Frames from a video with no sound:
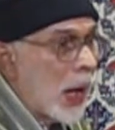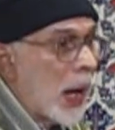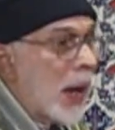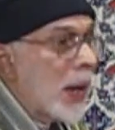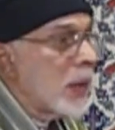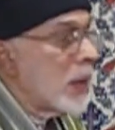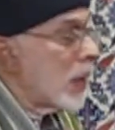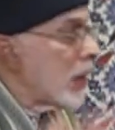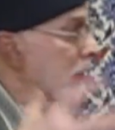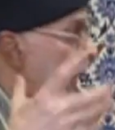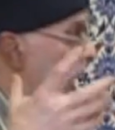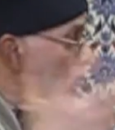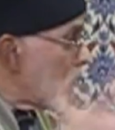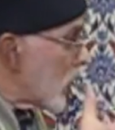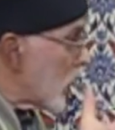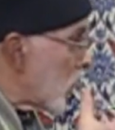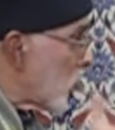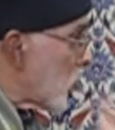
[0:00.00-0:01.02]
And that
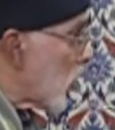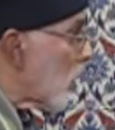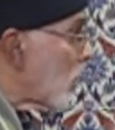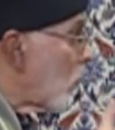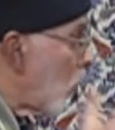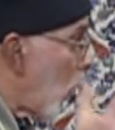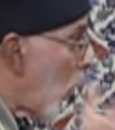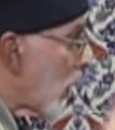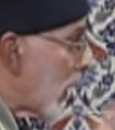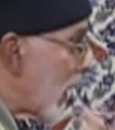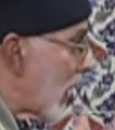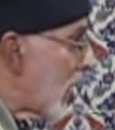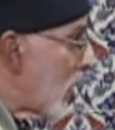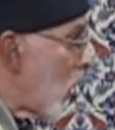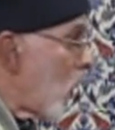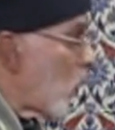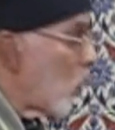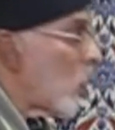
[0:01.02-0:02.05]
was a sort of
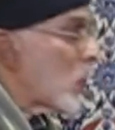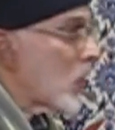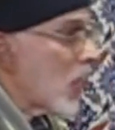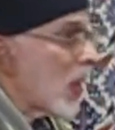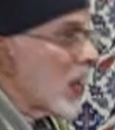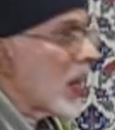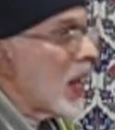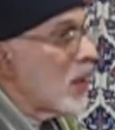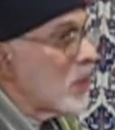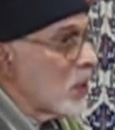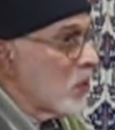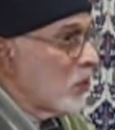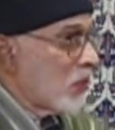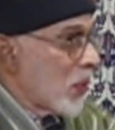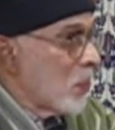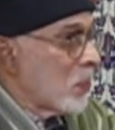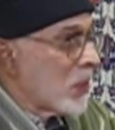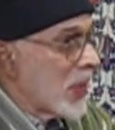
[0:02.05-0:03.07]
warning which I gave them
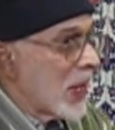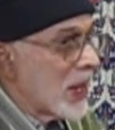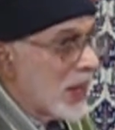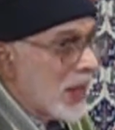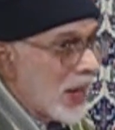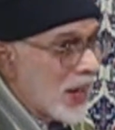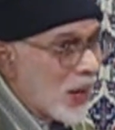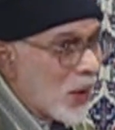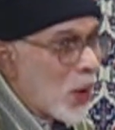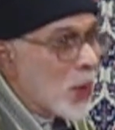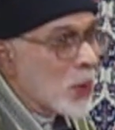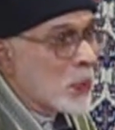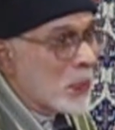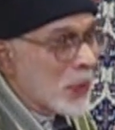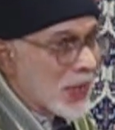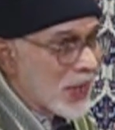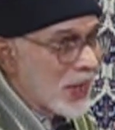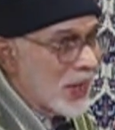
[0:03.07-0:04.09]
from St. Helier
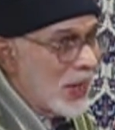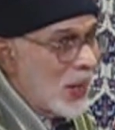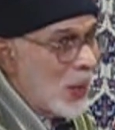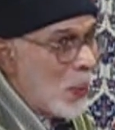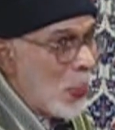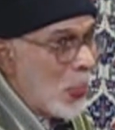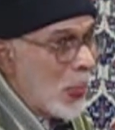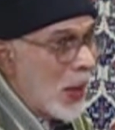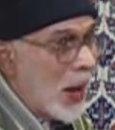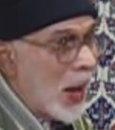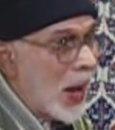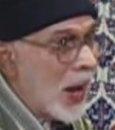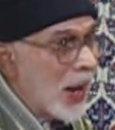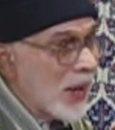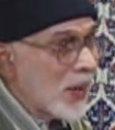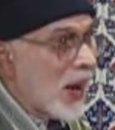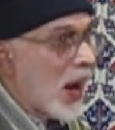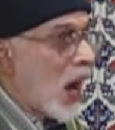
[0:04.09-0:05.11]
Hospital.
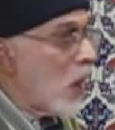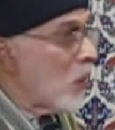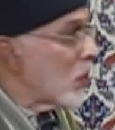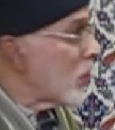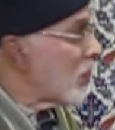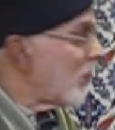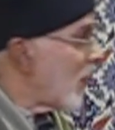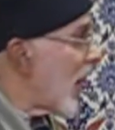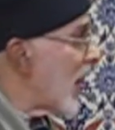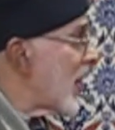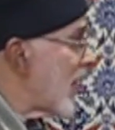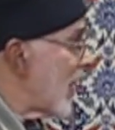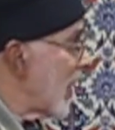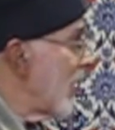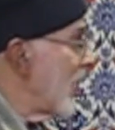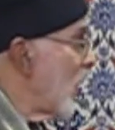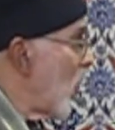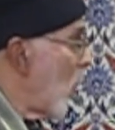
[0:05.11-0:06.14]
And I was
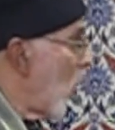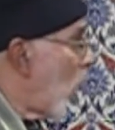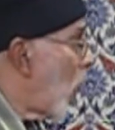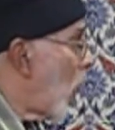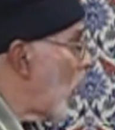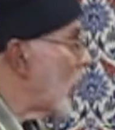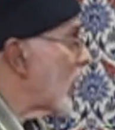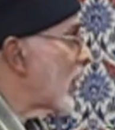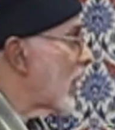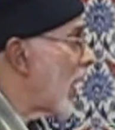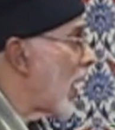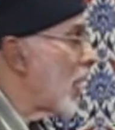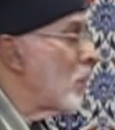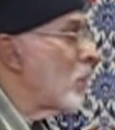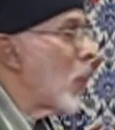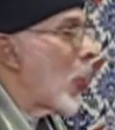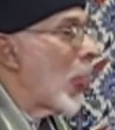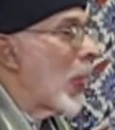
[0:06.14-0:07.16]
fighting all the
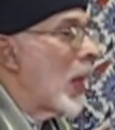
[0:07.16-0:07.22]
time,